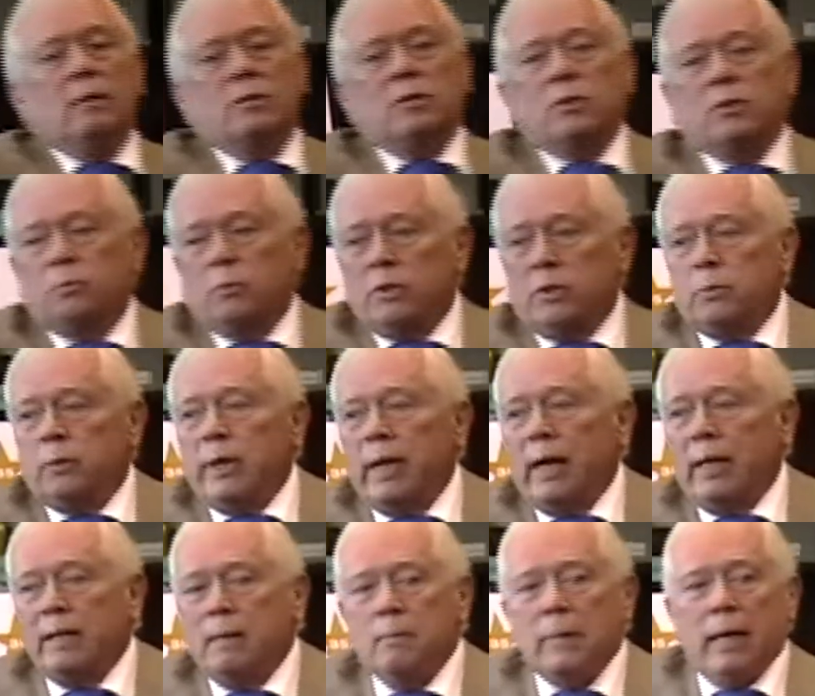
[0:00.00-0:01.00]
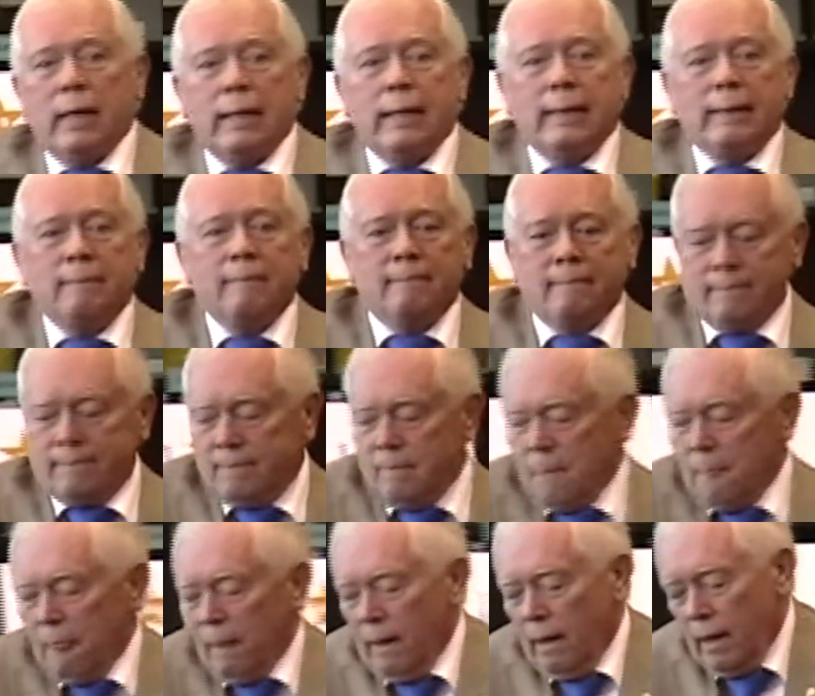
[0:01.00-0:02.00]
Just wish we had the money.
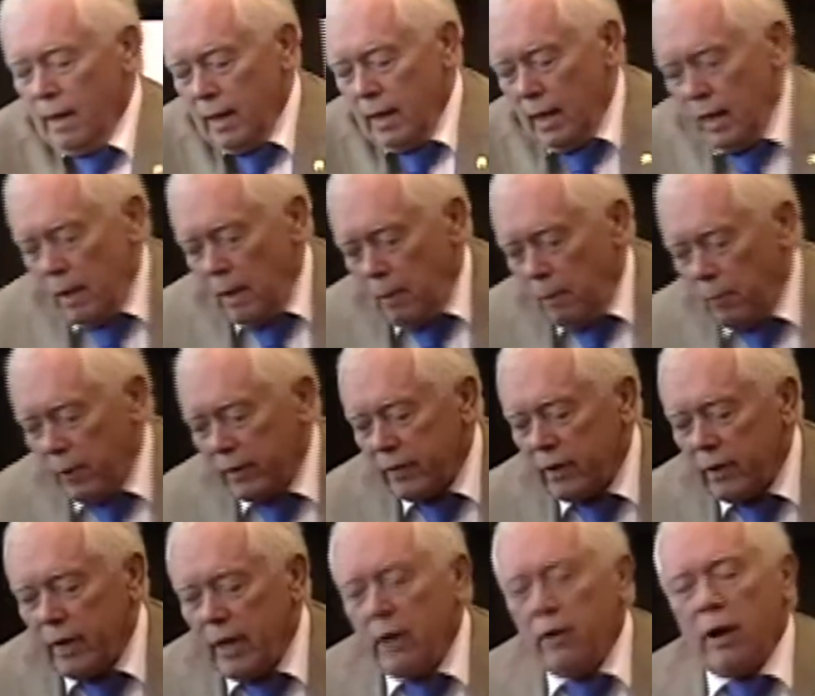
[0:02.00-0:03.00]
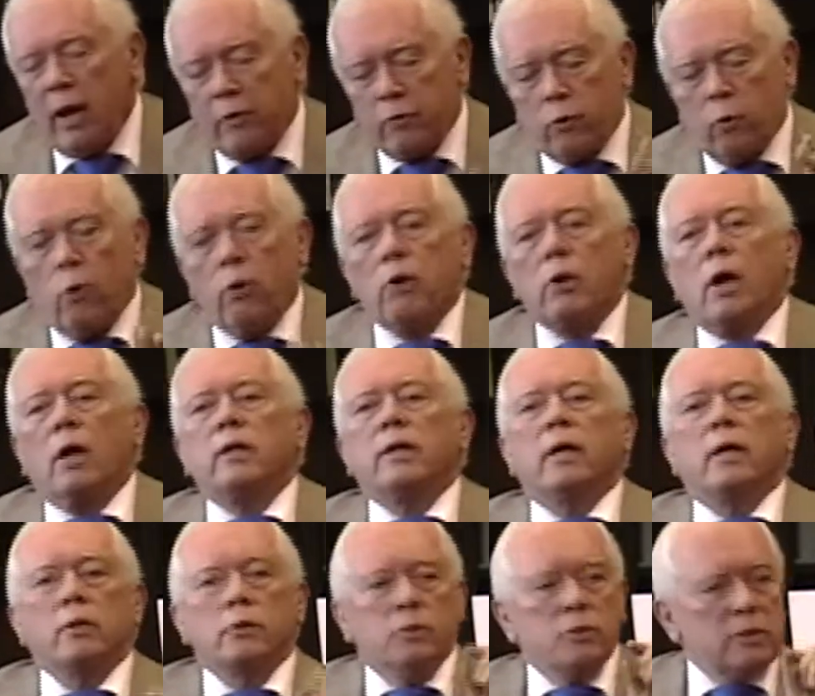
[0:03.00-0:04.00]
But the International Oil Cartel